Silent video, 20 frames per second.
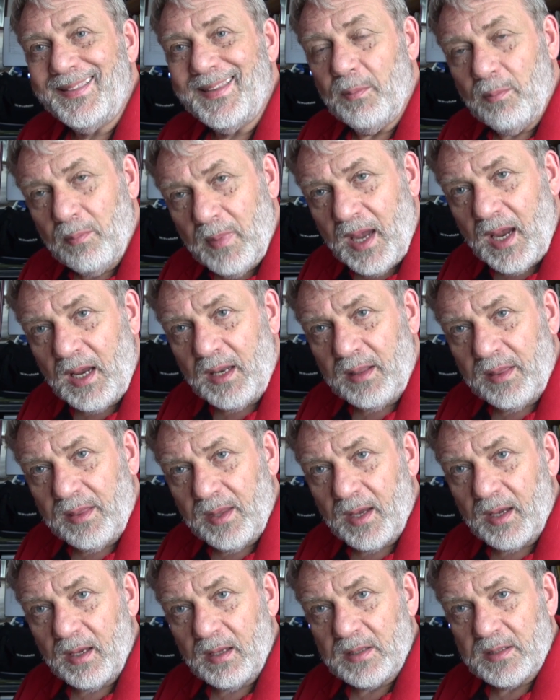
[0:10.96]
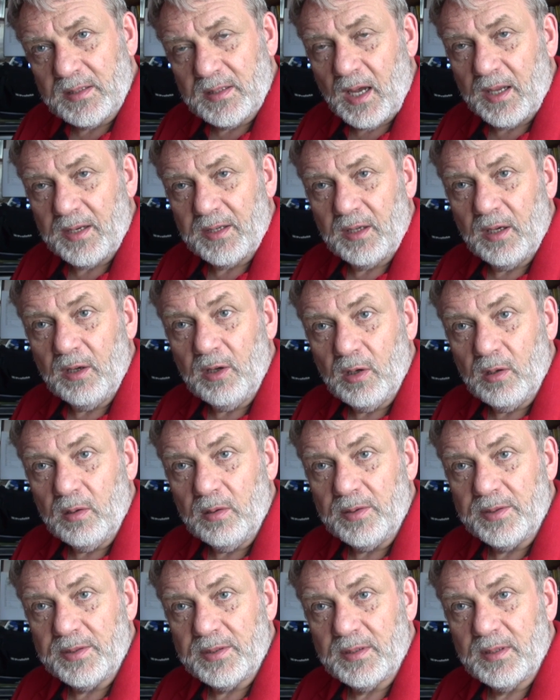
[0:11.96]
The main thing in starting a
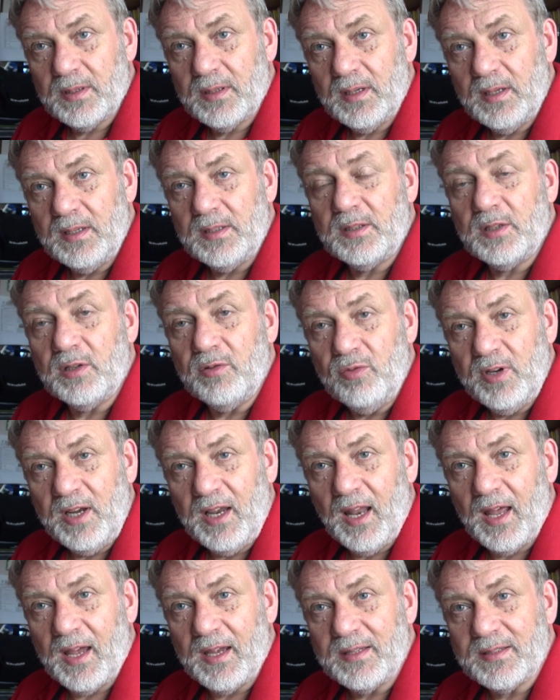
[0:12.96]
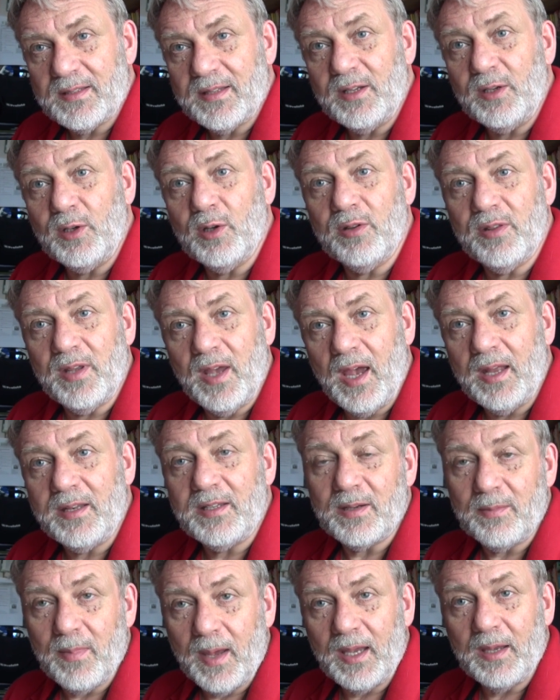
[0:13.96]
course is to realize that you're there
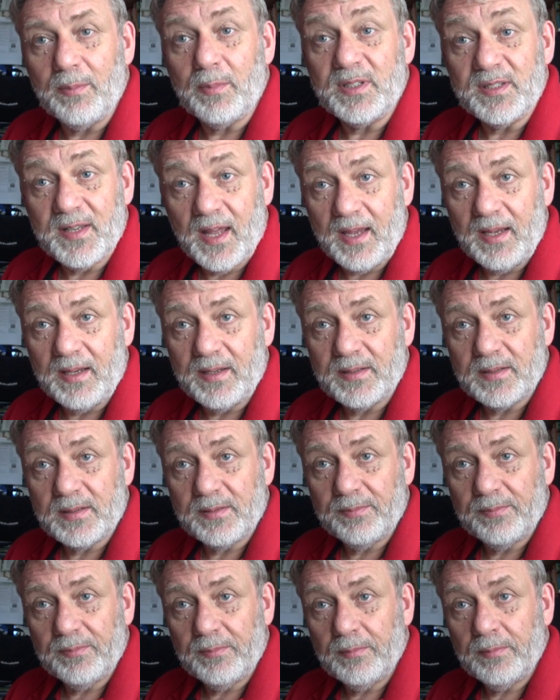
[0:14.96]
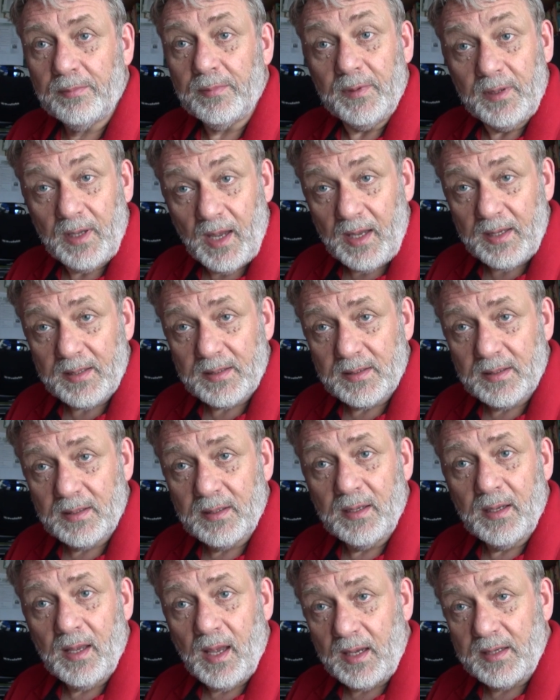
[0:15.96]
to make mistakes. Yes,
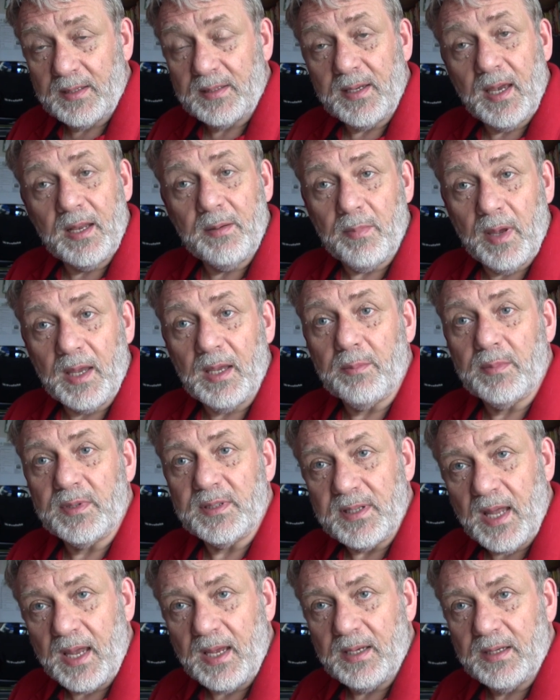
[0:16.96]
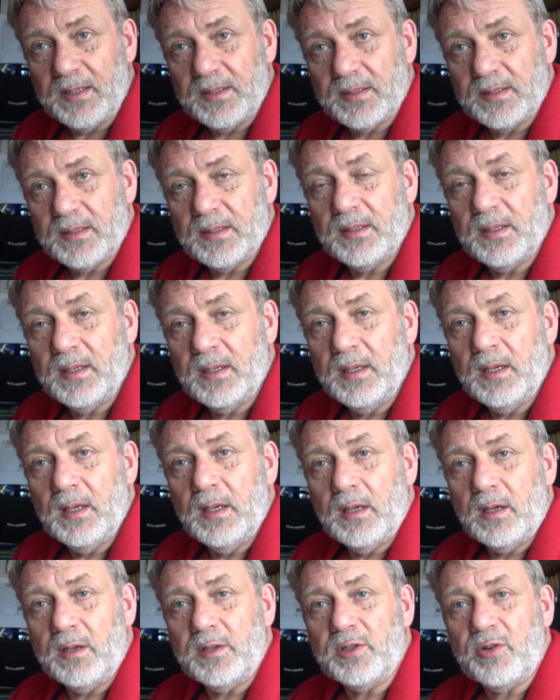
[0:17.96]
I said make mistakes,
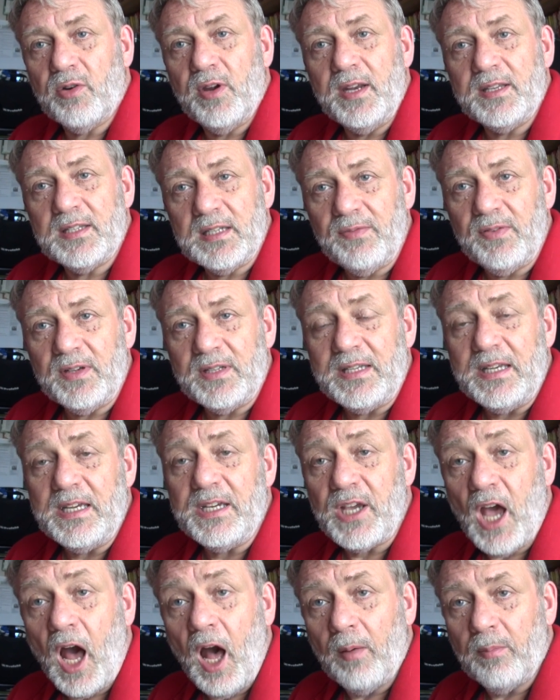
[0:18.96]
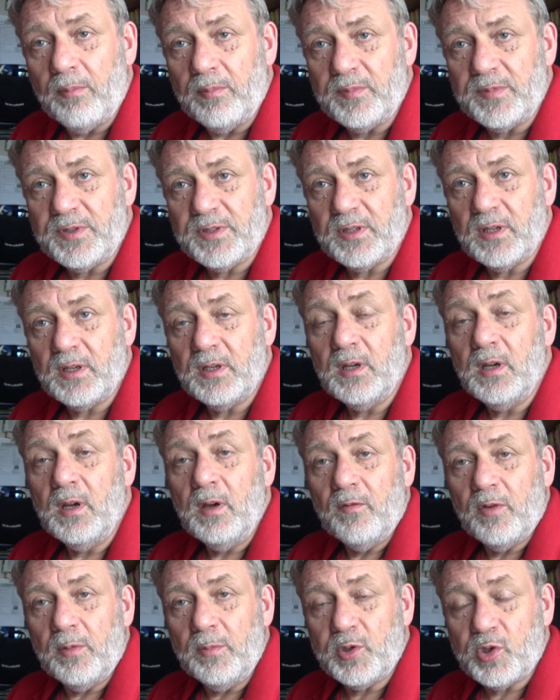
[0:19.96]
because creativity comes
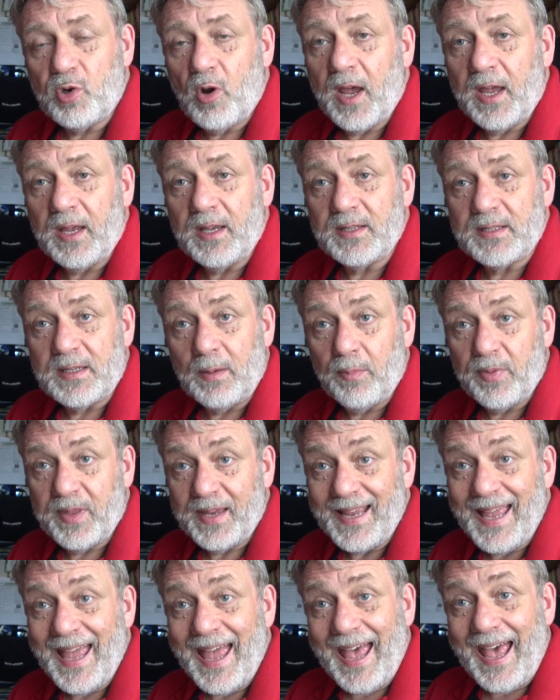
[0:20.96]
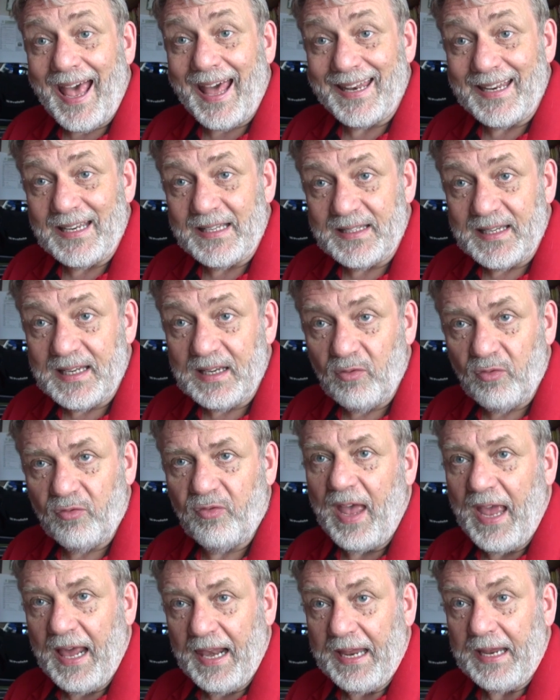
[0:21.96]
from trying something and indeed
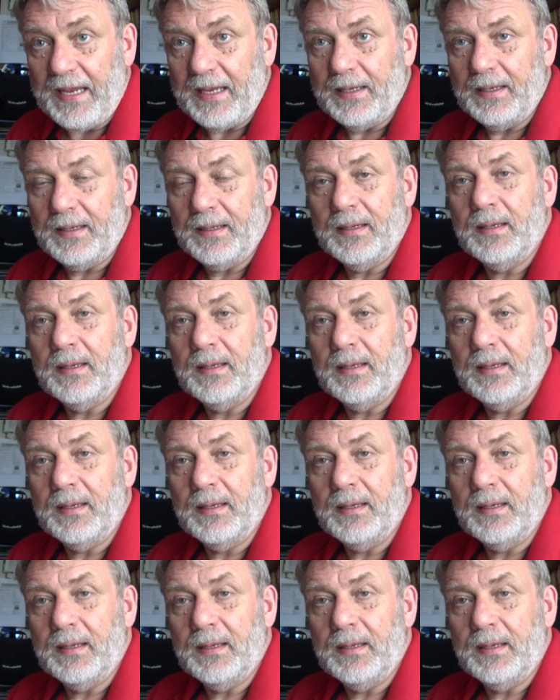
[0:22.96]
failing.